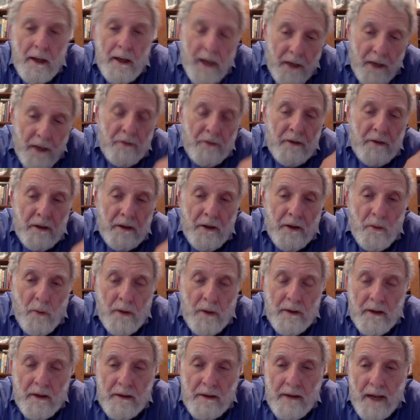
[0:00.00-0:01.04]
Interestingly, the
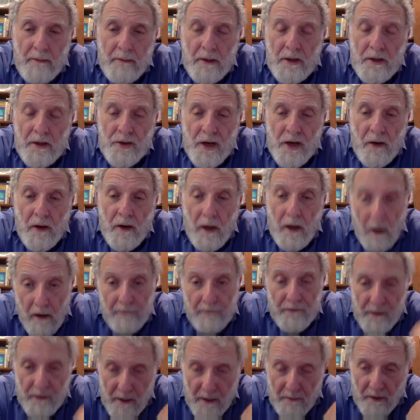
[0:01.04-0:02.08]
ones against Abbie and Jerry are
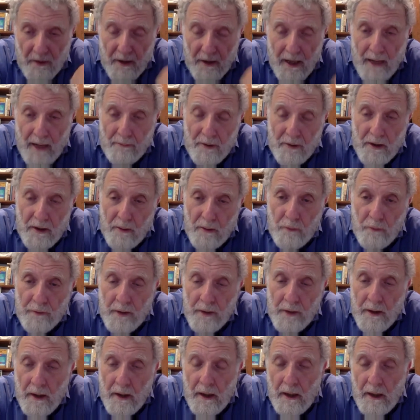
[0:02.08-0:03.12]
for something that happened in the
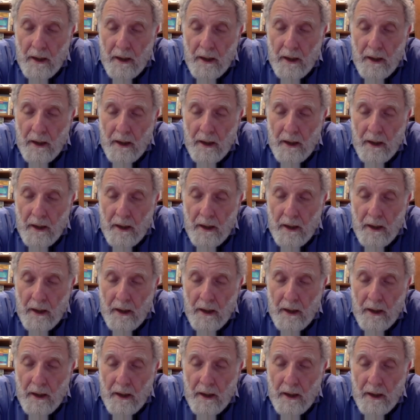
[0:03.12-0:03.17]
movie,